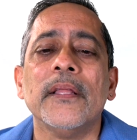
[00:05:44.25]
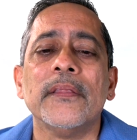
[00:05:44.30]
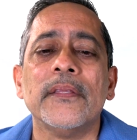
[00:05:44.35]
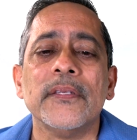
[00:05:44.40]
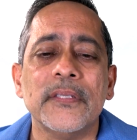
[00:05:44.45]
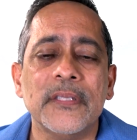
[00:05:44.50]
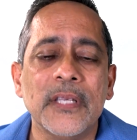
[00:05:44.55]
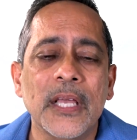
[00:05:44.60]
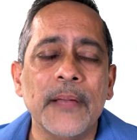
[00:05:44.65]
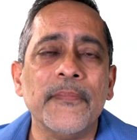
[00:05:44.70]

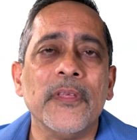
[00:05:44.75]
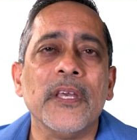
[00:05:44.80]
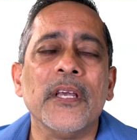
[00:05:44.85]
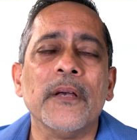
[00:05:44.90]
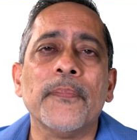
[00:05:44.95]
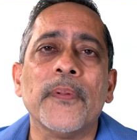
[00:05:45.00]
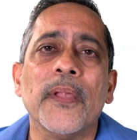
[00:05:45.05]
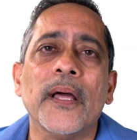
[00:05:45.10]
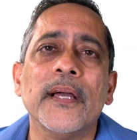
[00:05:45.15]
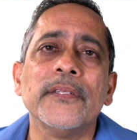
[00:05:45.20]
The same thing
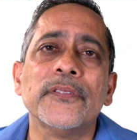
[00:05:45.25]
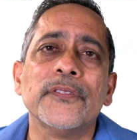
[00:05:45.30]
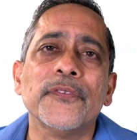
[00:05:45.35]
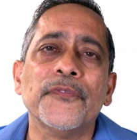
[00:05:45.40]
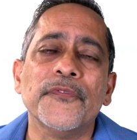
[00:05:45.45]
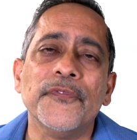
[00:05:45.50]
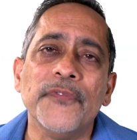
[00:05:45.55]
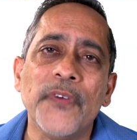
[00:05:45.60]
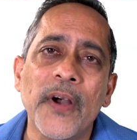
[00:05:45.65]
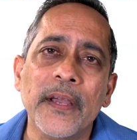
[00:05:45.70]
applies
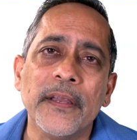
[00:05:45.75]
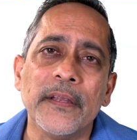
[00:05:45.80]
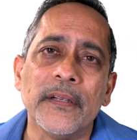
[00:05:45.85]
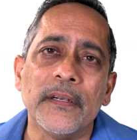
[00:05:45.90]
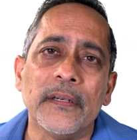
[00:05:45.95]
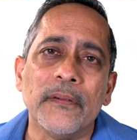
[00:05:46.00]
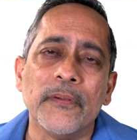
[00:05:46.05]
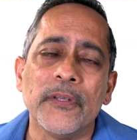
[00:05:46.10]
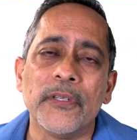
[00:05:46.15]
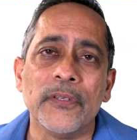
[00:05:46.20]
to
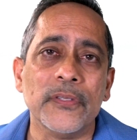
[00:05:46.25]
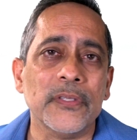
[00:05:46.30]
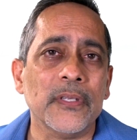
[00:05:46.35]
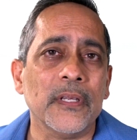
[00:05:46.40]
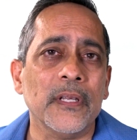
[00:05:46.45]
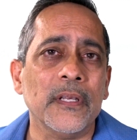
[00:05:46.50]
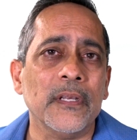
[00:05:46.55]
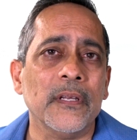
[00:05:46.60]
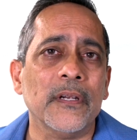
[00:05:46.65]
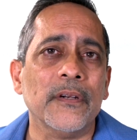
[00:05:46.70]
fire. When you're
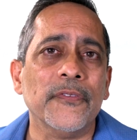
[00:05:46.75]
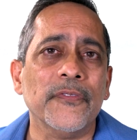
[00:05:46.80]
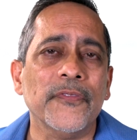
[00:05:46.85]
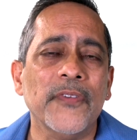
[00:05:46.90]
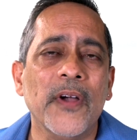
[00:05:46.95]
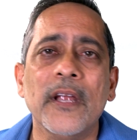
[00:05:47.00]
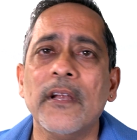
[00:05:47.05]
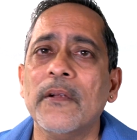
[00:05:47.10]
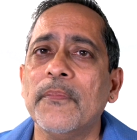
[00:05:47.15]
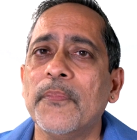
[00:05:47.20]
sitting near a
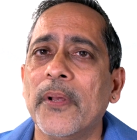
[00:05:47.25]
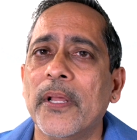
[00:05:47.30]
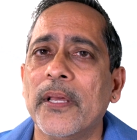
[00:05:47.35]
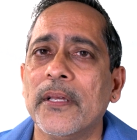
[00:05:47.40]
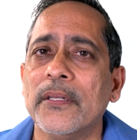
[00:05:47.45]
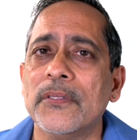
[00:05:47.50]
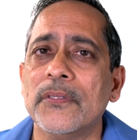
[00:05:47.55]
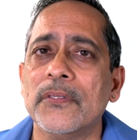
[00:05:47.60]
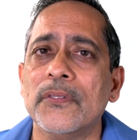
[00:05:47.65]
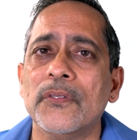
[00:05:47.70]

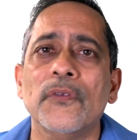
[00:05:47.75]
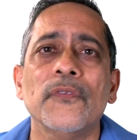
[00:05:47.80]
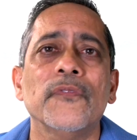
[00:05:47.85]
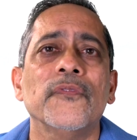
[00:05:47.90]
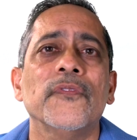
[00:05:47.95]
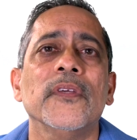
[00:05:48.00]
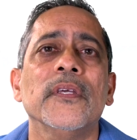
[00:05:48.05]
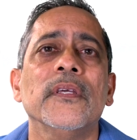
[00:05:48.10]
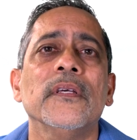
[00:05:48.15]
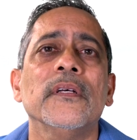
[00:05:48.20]
fireplace, you
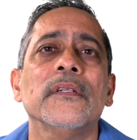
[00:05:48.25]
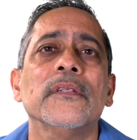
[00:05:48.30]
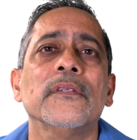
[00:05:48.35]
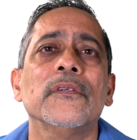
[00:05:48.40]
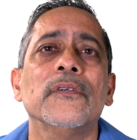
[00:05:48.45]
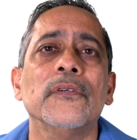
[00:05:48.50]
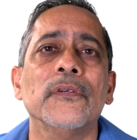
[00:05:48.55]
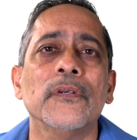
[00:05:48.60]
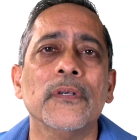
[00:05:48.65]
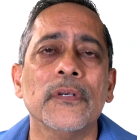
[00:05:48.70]
feel
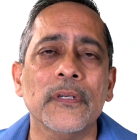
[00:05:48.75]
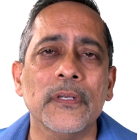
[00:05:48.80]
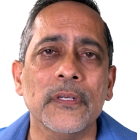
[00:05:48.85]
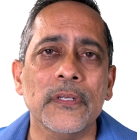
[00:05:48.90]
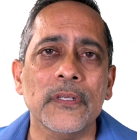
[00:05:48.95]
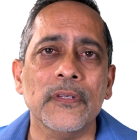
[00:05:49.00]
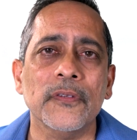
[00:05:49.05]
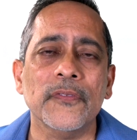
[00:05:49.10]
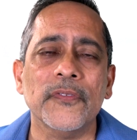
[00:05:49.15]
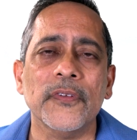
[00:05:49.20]

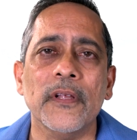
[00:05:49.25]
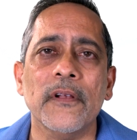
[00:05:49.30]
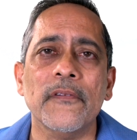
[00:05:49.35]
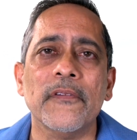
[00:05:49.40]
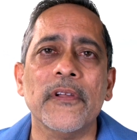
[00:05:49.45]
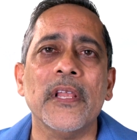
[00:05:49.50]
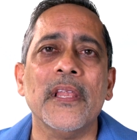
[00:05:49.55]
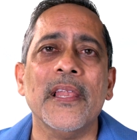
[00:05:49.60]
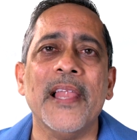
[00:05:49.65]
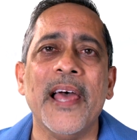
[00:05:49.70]
good, you feel
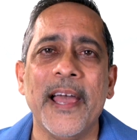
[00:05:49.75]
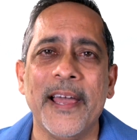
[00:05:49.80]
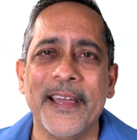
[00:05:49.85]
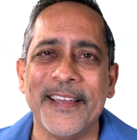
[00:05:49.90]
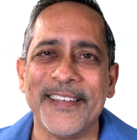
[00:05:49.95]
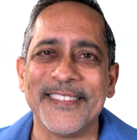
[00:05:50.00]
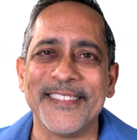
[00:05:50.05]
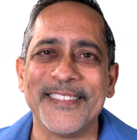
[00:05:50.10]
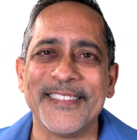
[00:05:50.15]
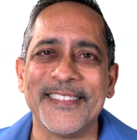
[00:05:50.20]

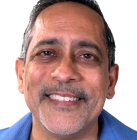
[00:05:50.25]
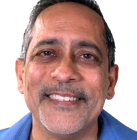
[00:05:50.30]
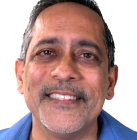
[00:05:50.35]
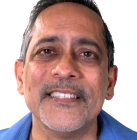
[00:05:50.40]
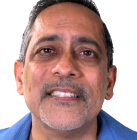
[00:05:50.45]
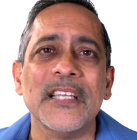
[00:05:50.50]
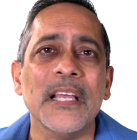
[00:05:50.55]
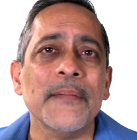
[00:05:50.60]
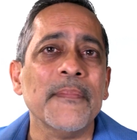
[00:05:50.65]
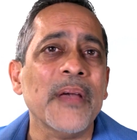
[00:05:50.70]
relaxed.
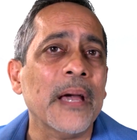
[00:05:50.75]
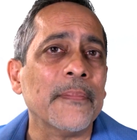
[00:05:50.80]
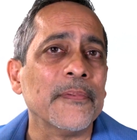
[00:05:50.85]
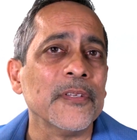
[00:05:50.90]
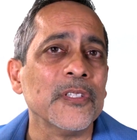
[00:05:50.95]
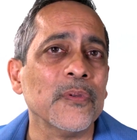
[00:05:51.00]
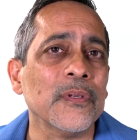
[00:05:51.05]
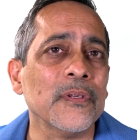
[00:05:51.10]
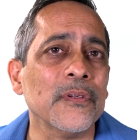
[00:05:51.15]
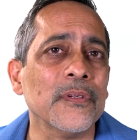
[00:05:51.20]
The same
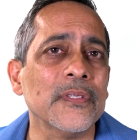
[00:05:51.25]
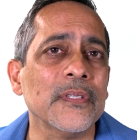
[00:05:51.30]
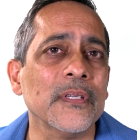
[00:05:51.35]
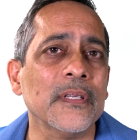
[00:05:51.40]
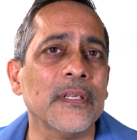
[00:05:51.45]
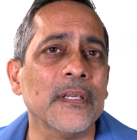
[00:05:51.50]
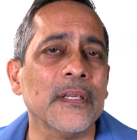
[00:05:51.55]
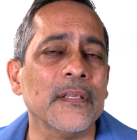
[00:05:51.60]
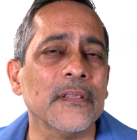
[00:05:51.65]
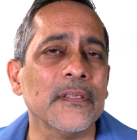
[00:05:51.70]
happens when you're
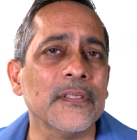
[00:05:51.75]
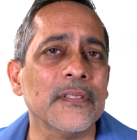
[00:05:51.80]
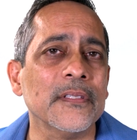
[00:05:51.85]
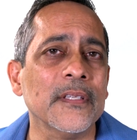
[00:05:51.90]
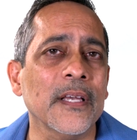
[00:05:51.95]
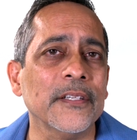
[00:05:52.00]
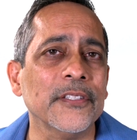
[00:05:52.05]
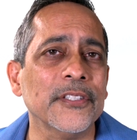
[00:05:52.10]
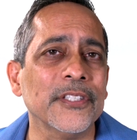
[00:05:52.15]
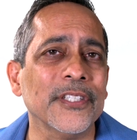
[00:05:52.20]
sitting in the
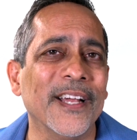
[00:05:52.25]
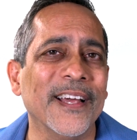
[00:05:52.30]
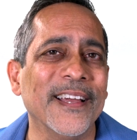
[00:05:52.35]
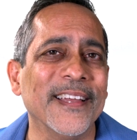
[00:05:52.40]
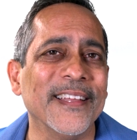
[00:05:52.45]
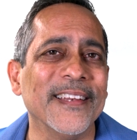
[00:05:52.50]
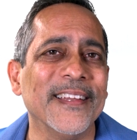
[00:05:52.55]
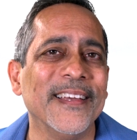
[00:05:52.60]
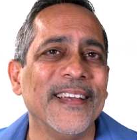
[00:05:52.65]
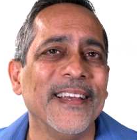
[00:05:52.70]

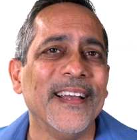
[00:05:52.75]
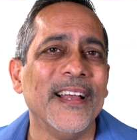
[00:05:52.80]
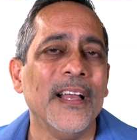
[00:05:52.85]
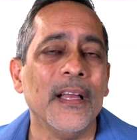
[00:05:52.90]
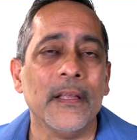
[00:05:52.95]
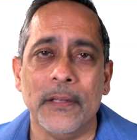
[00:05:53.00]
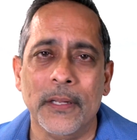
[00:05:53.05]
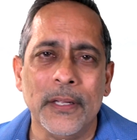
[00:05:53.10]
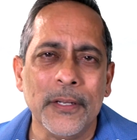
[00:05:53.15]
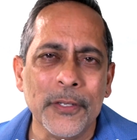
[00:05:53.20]
sunshine.
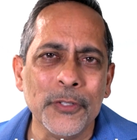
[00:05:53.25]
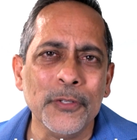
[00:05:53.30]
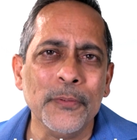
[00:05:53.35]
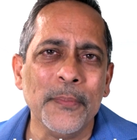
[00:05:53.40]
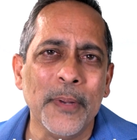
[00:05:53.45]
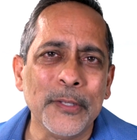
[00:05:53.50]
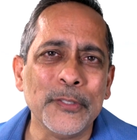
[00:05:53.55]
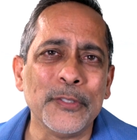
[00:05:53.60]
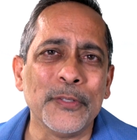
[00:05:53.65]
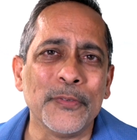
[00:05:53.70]
Not too
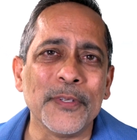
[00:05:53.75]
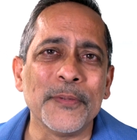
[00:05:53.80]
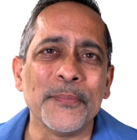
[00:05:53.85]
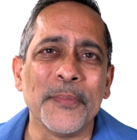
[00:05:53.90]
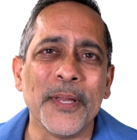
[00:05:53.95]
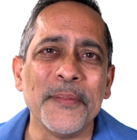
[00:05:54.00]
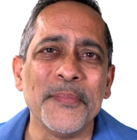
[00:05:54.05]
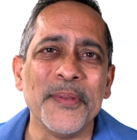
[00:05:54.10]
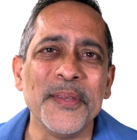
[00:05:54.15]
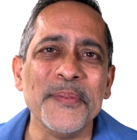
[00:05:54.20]
much of it
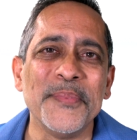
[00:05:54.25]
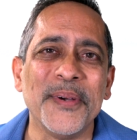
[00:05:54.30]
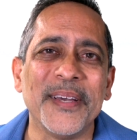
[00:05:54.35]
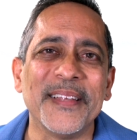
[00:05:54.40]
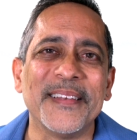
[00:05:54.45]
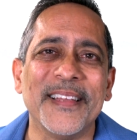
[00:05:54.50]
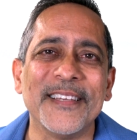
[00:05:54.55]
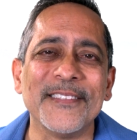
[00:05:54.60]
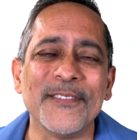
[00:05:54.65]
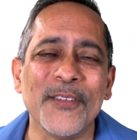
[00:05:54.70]
maybe,
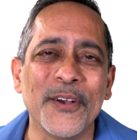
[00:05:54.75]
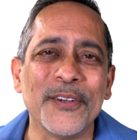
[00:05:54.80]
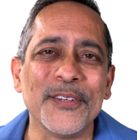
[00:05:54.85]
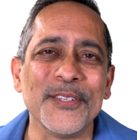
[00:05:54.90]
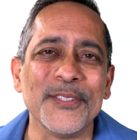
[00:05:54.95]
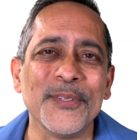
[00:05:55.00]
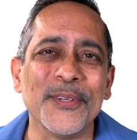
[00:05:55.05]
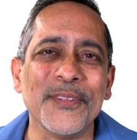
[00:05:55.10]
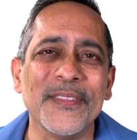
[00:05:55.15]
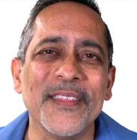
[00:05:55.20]
but as long
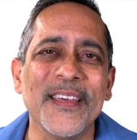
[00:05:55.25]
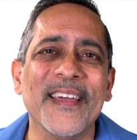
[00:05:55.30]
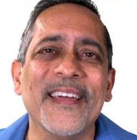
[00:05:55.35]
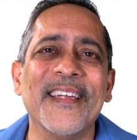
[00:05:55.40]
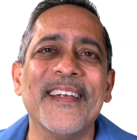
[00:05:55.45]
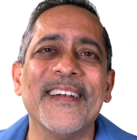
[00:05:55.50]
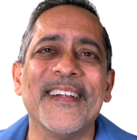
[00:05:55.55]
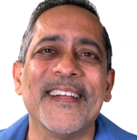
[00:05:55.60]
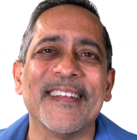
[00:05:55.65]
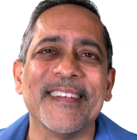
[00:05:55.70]
as you're
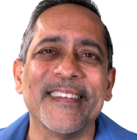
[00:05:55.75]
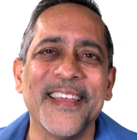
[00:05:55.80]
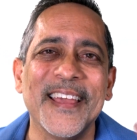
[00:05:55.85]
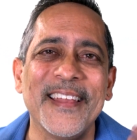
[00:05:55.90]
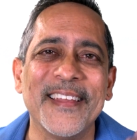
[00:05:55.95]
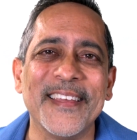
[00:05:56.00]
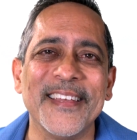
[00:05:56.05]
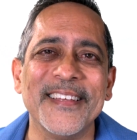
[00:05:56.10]
there and